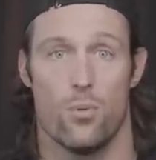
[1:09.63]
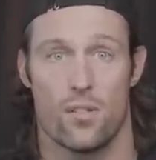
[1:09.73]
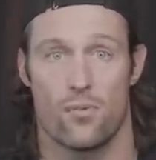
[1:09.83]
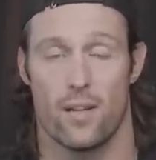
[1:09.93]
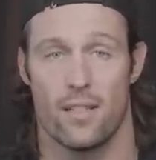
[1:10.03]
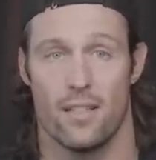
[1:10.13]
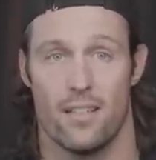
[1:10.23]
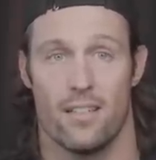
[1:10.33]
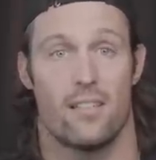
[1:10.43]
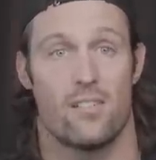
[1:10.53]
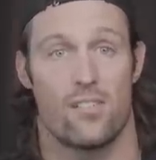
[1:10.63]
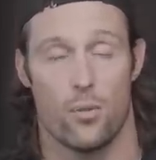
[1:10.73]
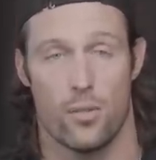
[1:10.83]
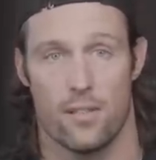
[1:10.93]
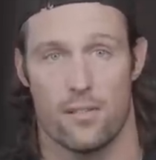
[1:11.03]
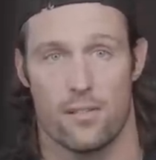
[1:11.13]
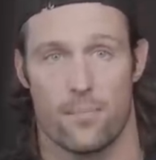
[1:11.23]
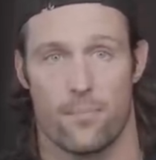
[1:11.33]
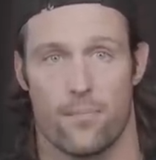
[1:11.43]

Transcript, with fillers: US regulated custodians.